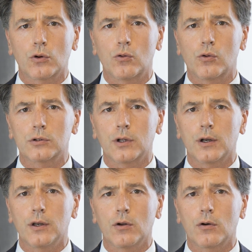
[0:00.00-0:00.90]
on quarter
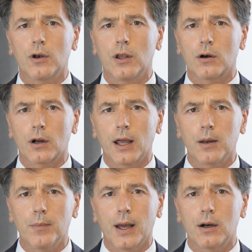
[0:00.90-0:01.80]
and year on year are
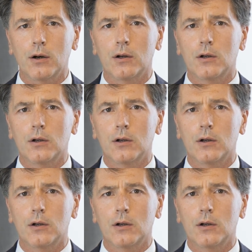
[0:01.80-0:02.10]
getting better.